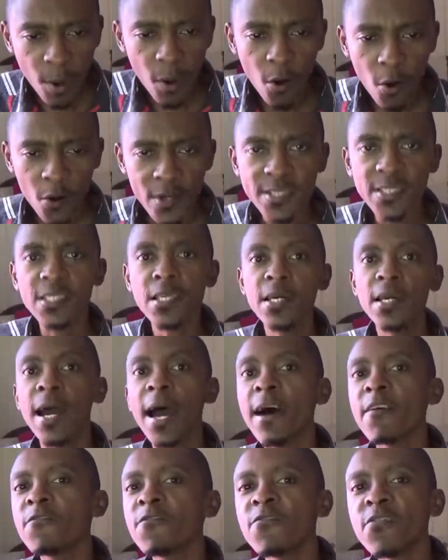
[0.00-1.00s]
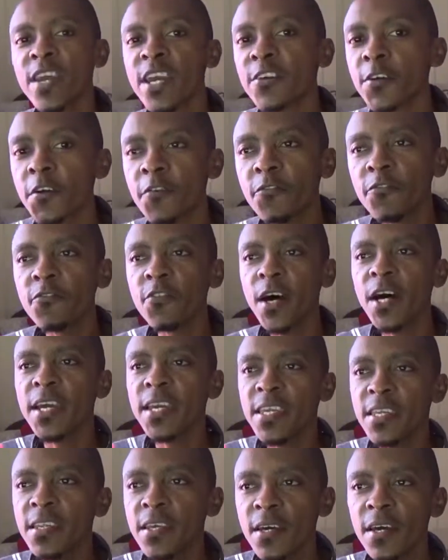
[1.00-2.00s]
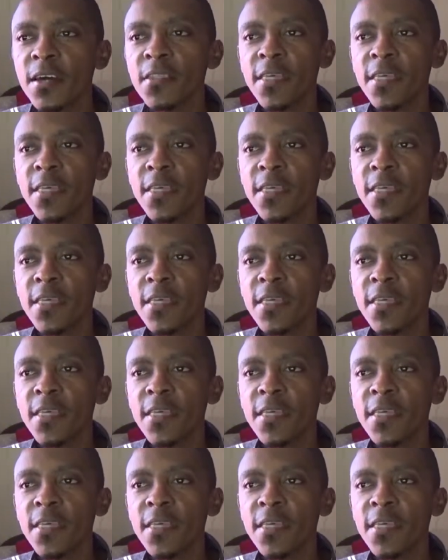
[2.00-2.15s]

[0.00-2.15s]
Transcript: paused and verified